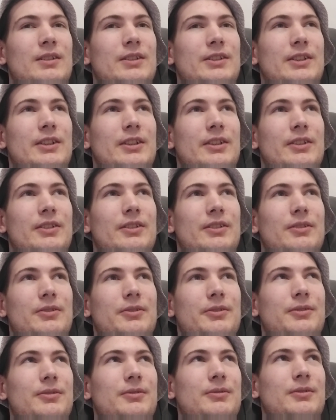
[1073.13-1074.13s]
thing
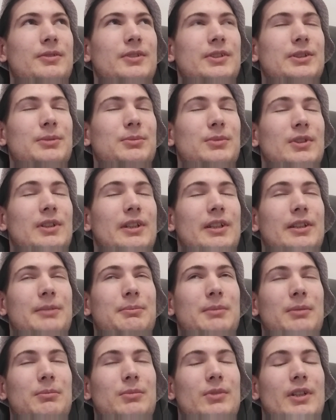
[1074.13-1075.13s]
to stimulate
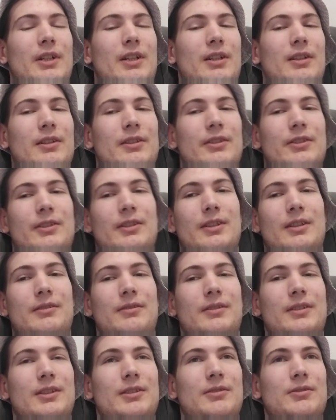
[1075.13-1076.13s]
my brain and
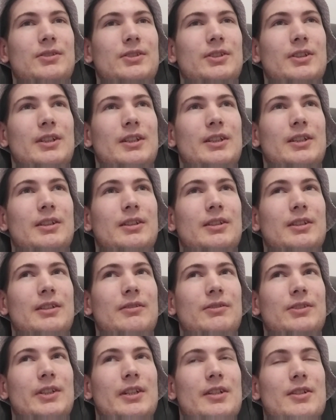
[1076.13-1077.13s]
stuff, and it was hard, and I
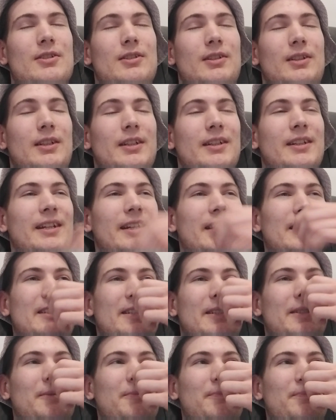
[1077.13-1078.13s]
was actually
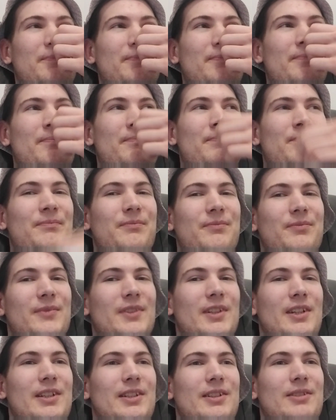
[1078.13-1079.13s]
getting
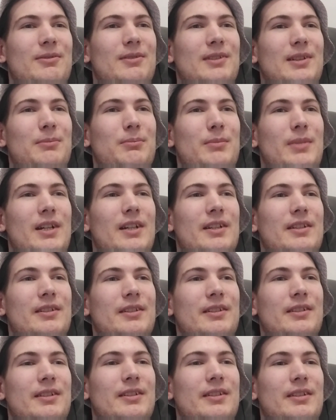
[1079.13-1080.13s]
really better,
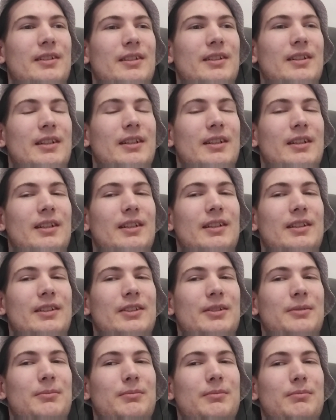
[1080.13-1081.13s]
and I had
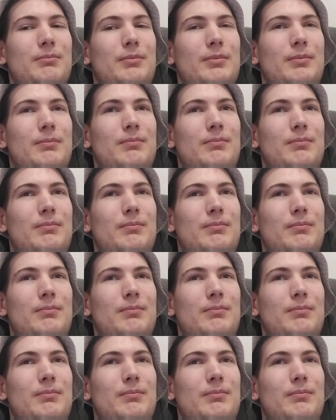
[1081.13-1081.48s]
some